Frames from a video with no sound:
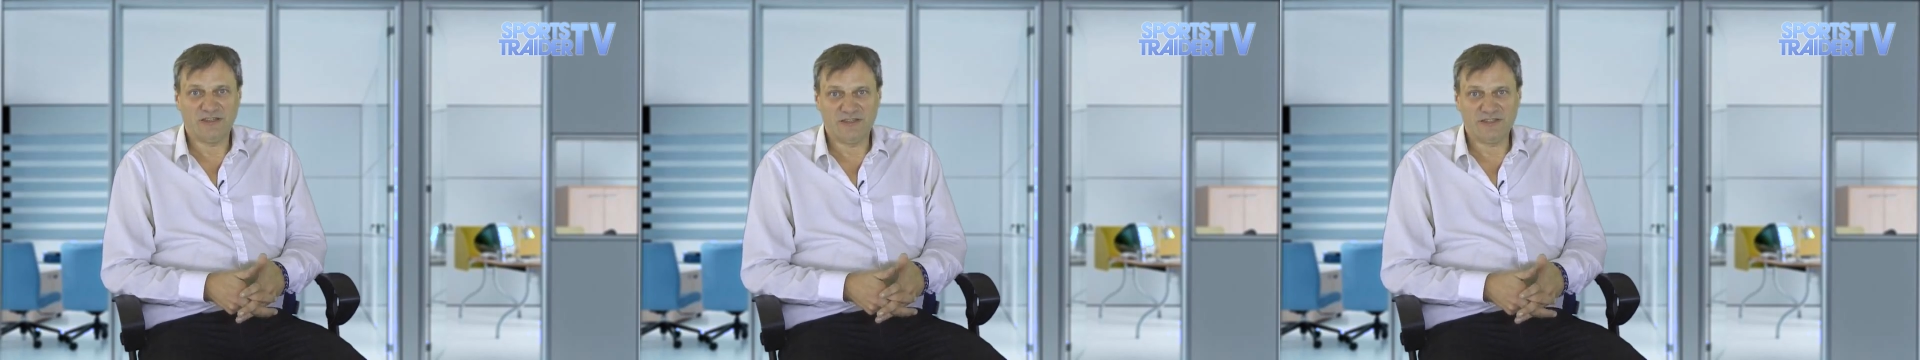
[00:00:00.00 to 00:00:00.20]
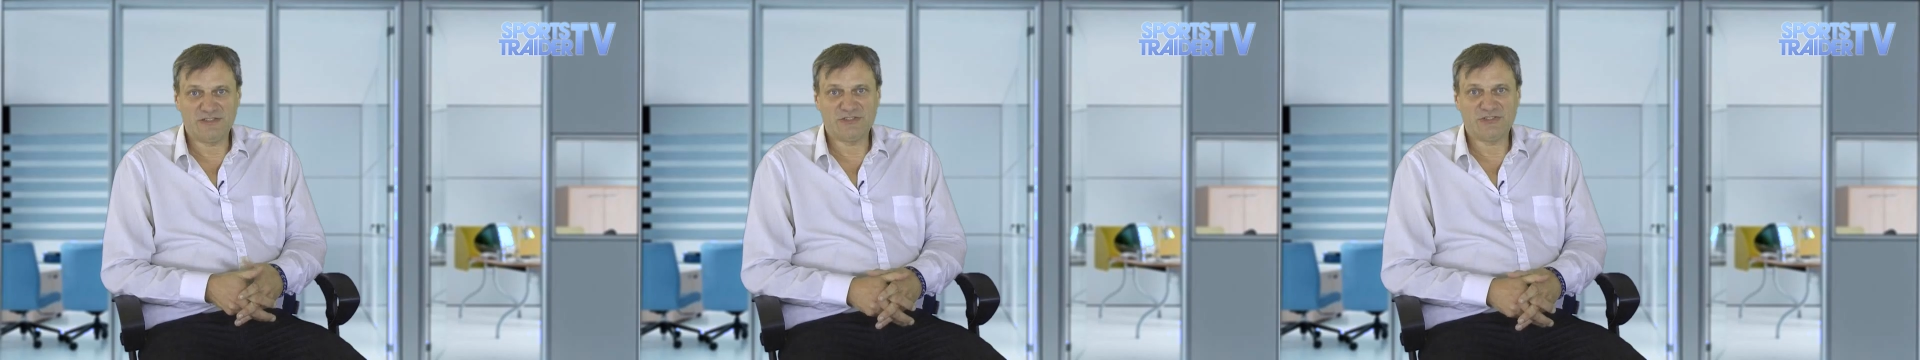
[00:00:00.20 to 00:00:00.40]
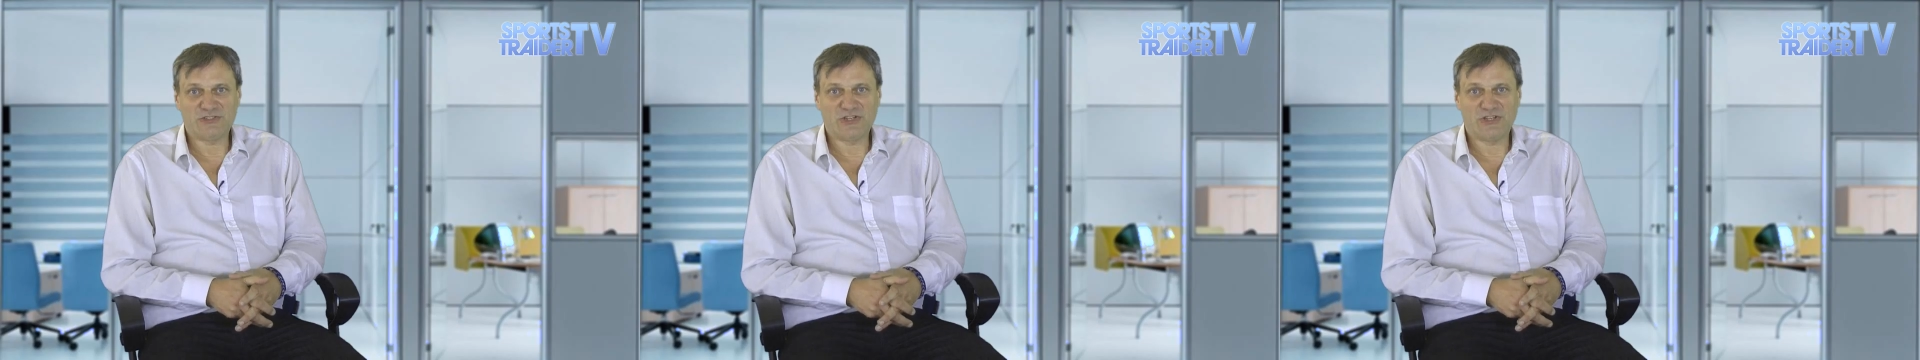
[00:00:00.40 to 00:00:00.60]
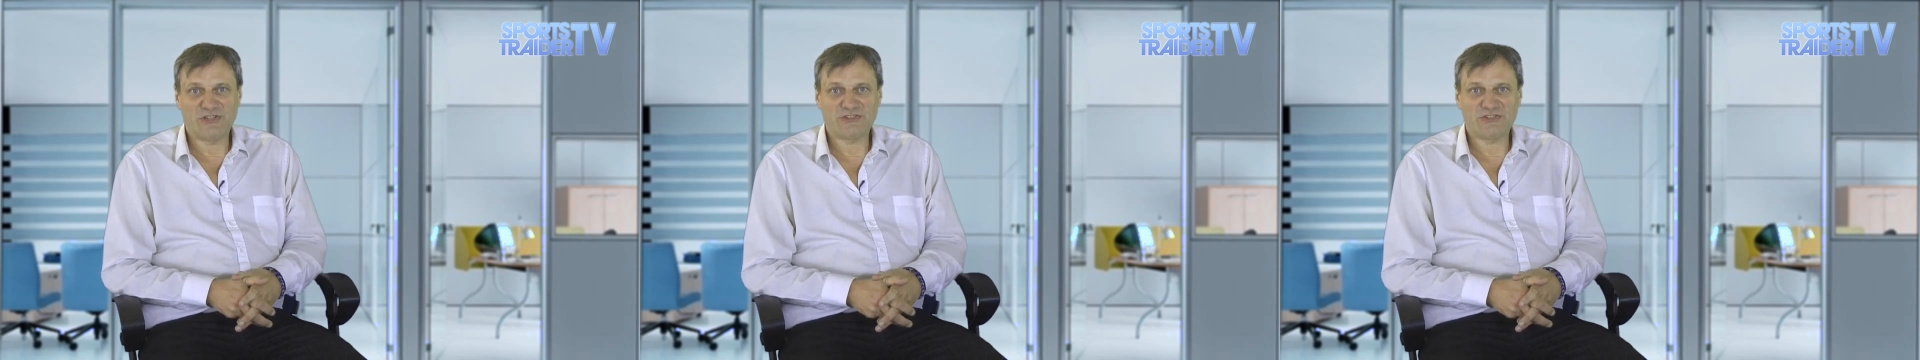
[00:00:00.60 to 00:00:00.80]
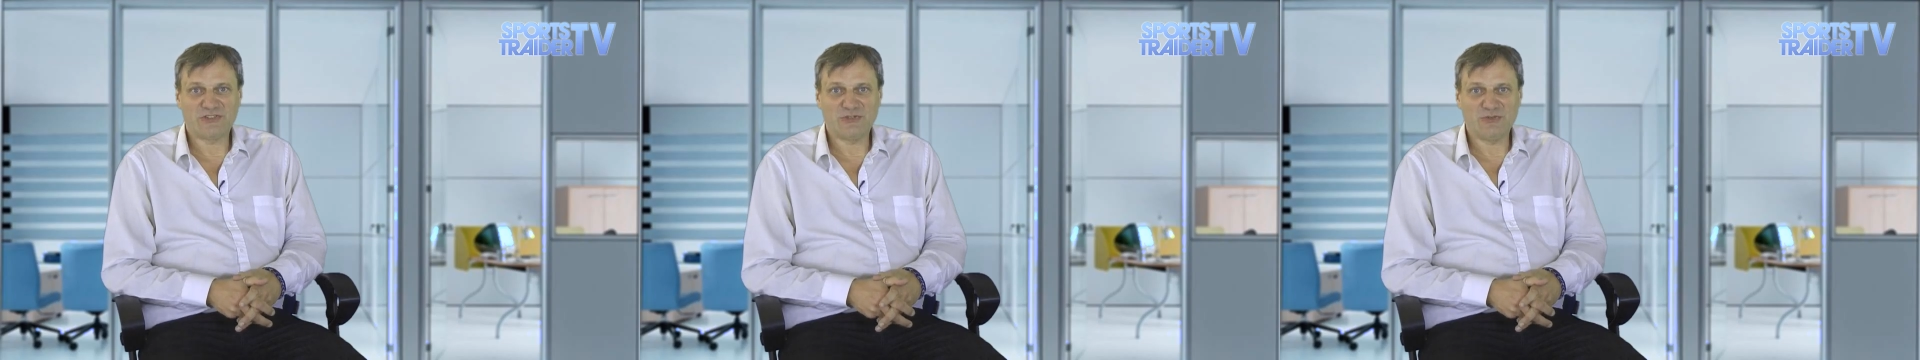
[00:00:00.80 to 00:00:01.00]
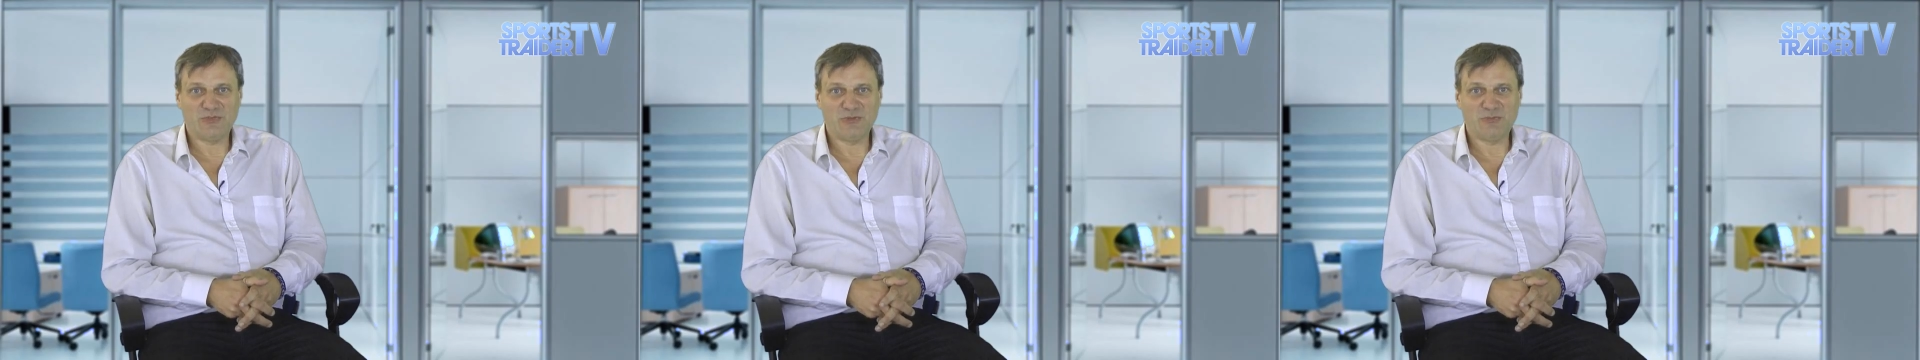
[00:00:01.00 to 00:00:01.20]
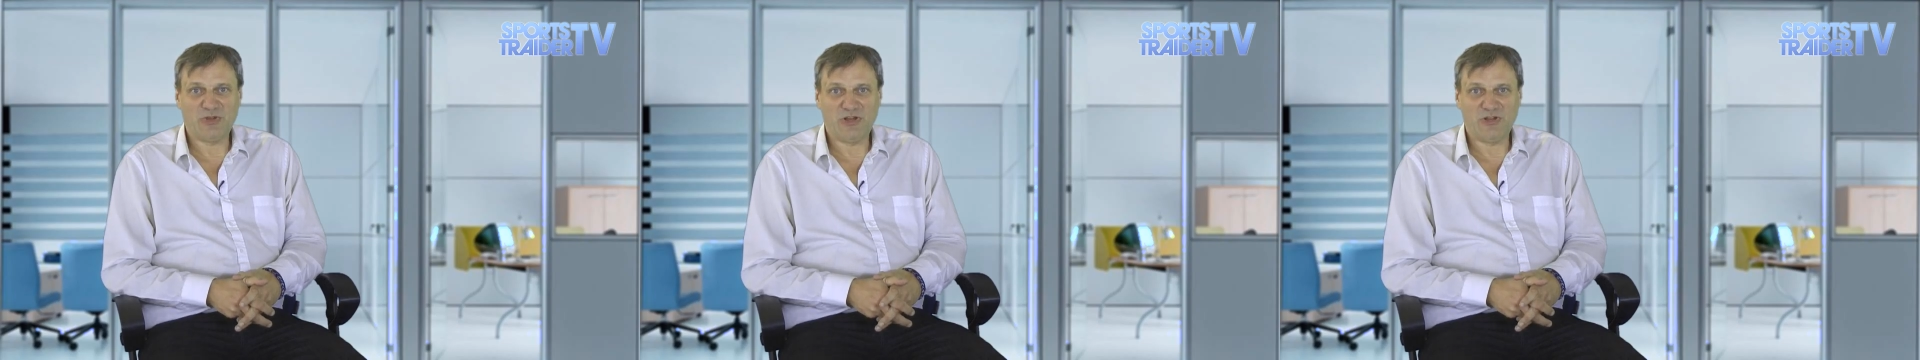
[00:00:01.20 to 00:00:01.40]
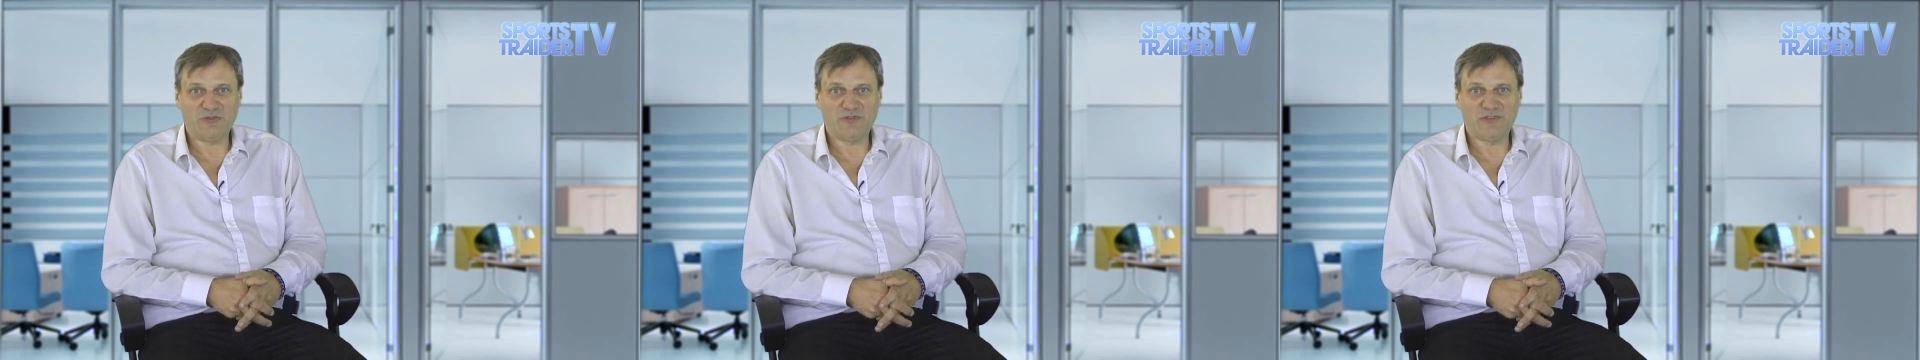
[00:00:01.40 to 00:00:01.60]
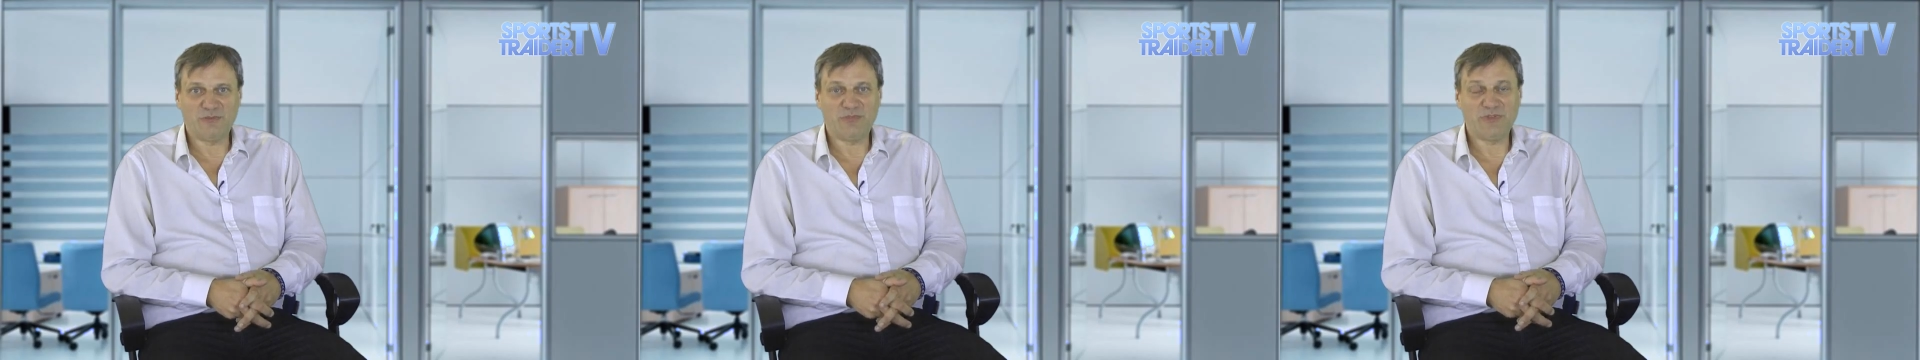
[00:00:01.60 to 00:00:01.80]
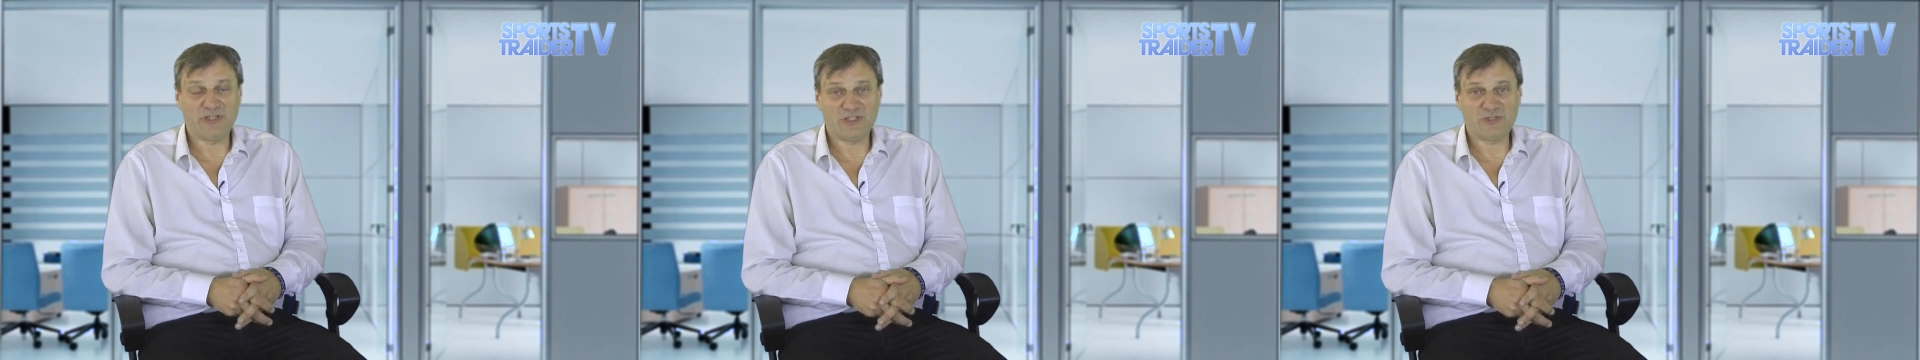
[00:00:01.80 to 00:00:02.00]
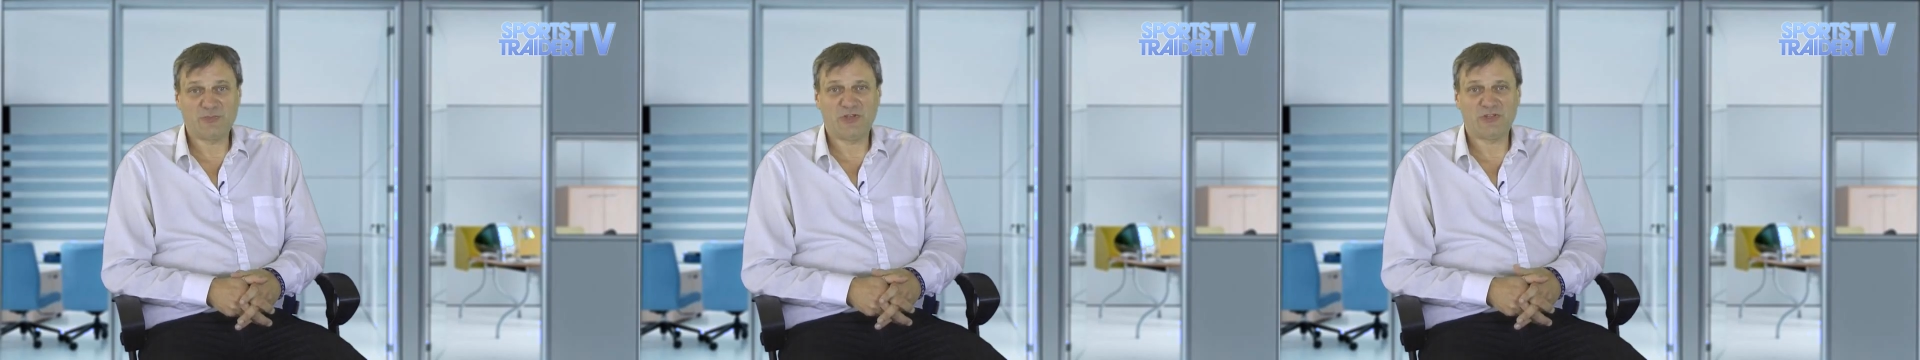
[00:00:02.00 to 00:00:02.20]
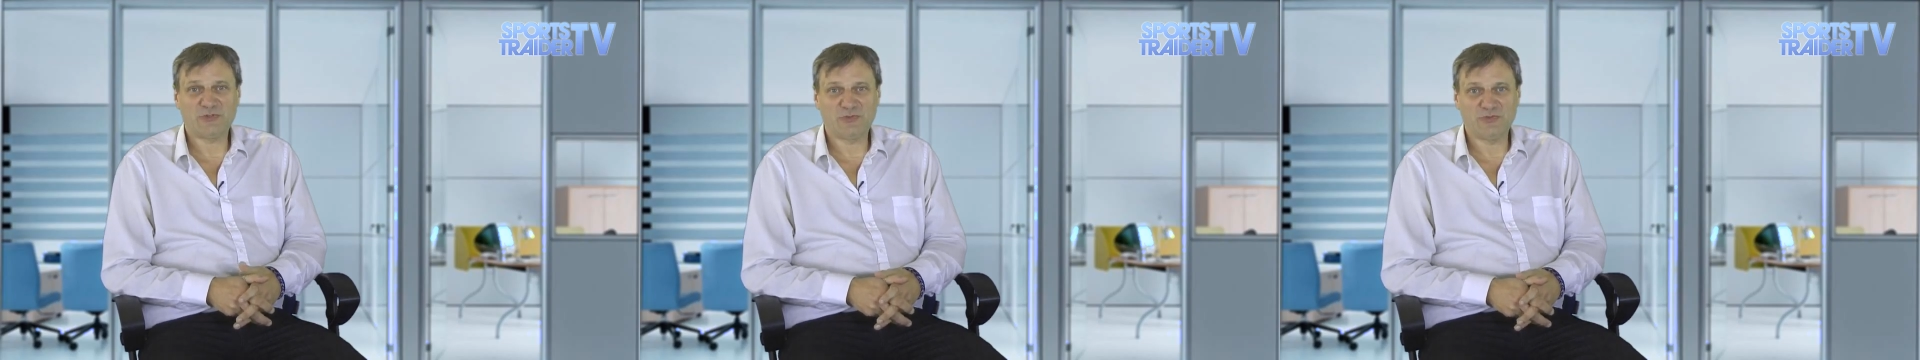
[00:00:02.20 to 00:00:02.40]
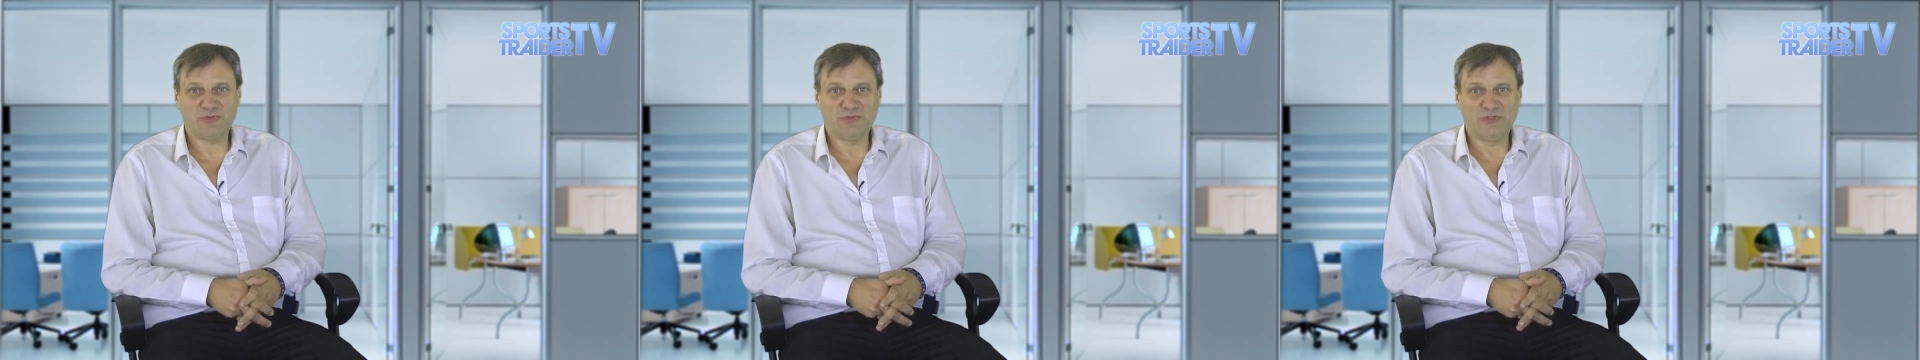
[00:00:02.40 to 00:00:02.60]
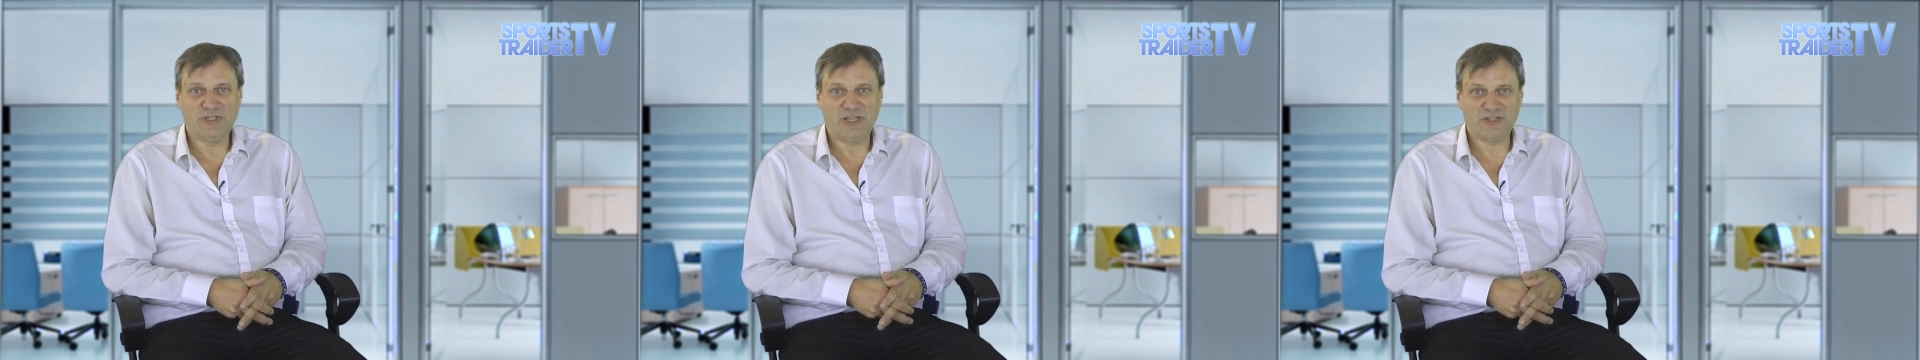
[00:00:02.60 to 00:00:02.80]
this is your chance to be part of the biggest basketball